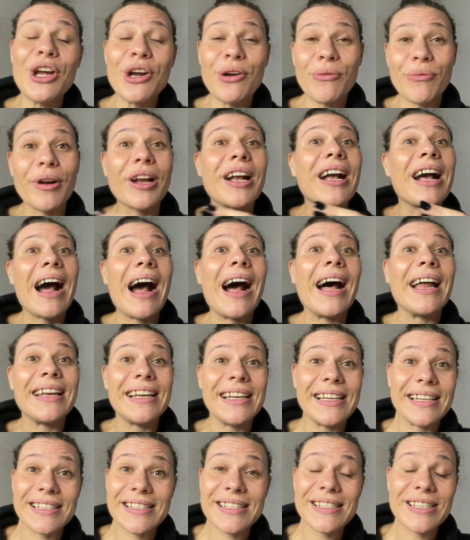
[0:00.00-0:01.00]

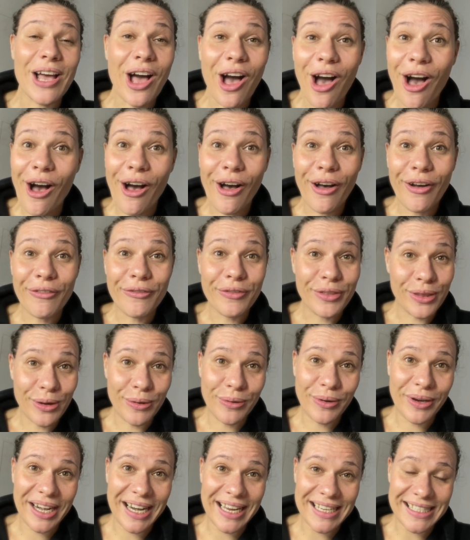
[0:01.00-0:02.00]
regardless of the
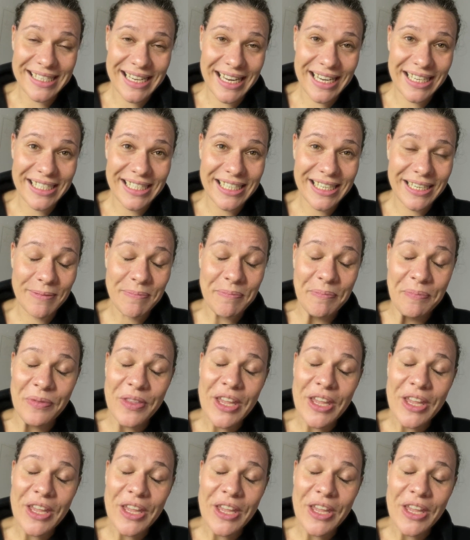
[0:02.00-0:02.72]
organization.